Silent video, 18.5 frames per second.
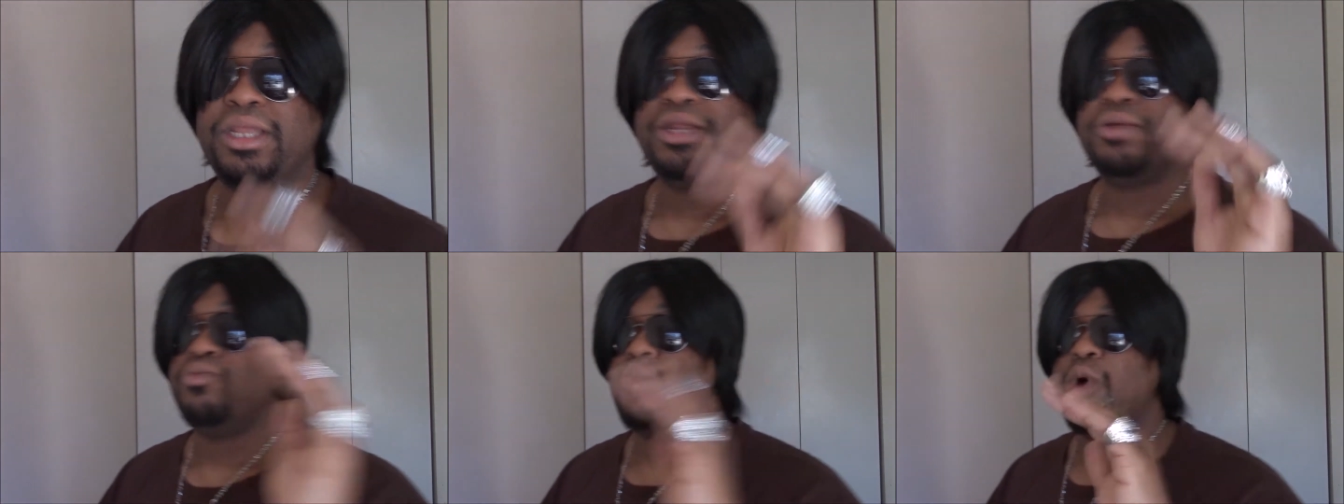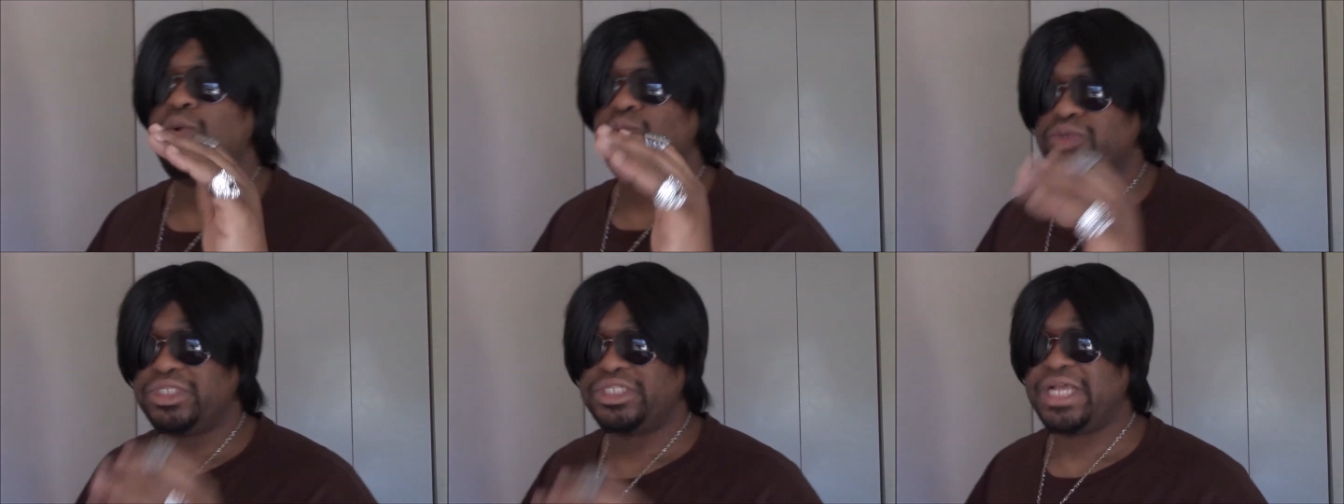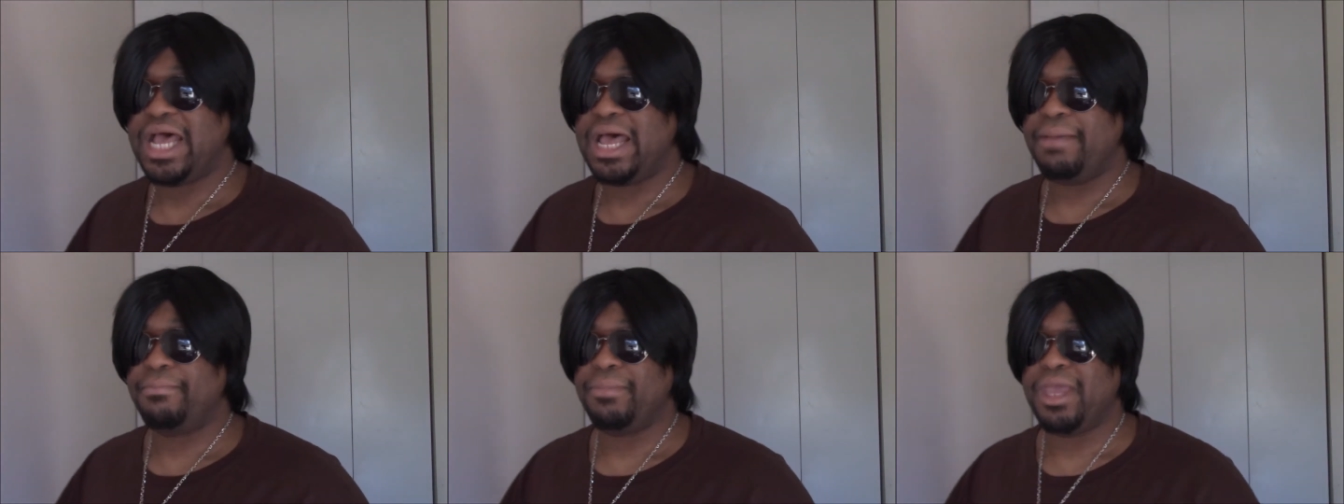Won't
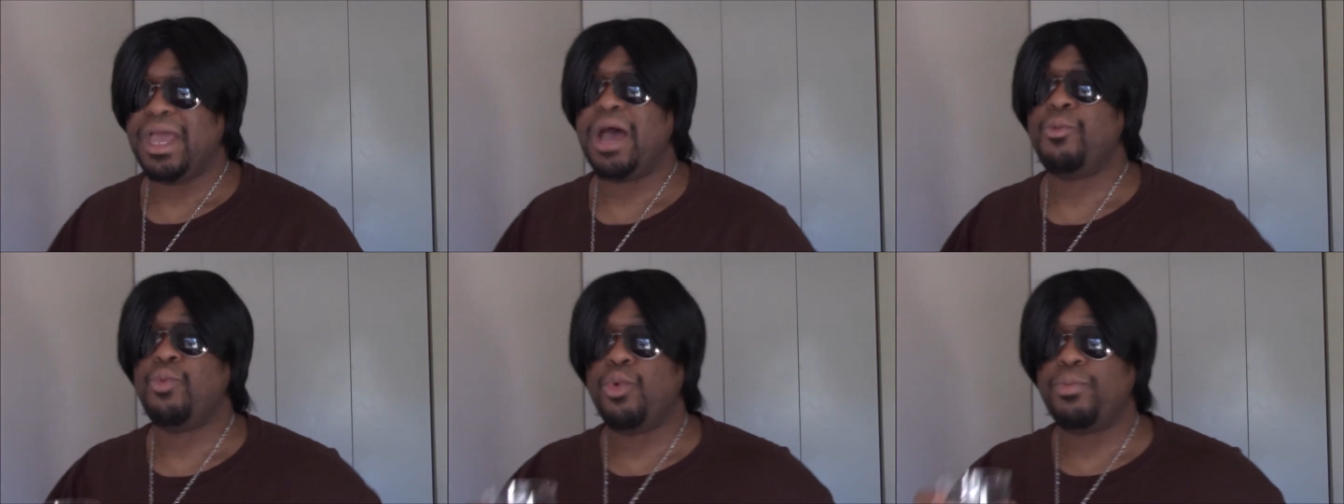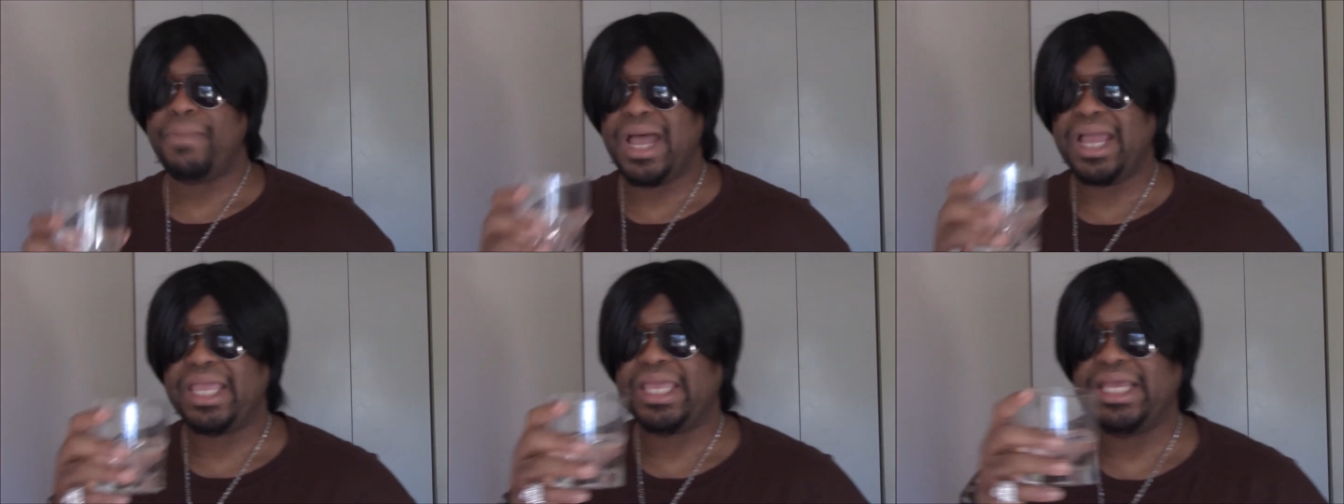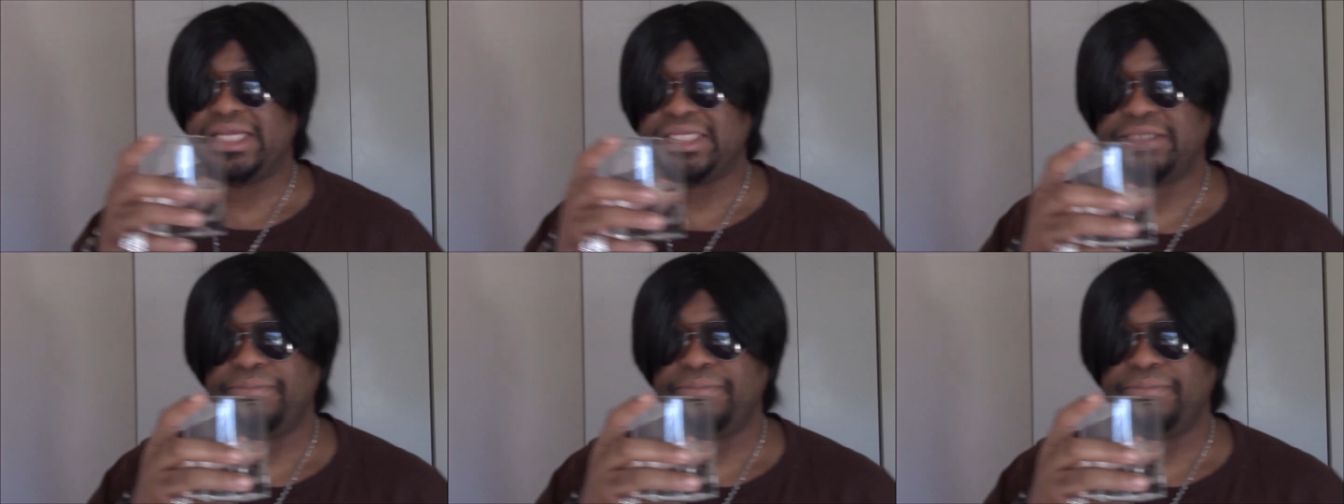stop me. I want my kids to